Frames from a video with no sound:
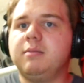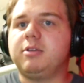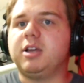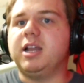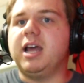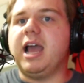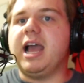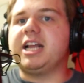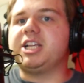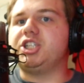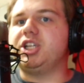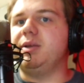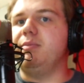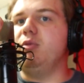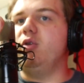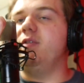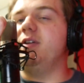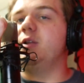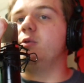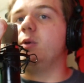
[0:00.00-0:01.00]
could actually
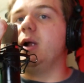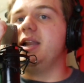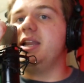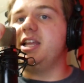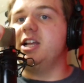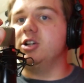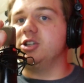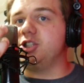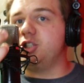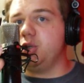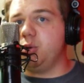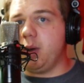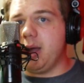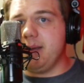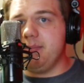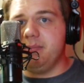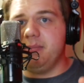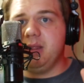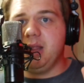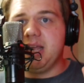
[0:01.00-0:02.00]
move it right here so
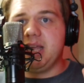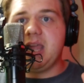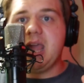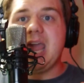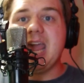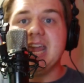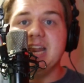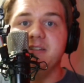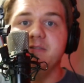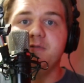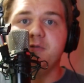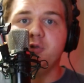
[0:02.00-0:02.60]
I'm like in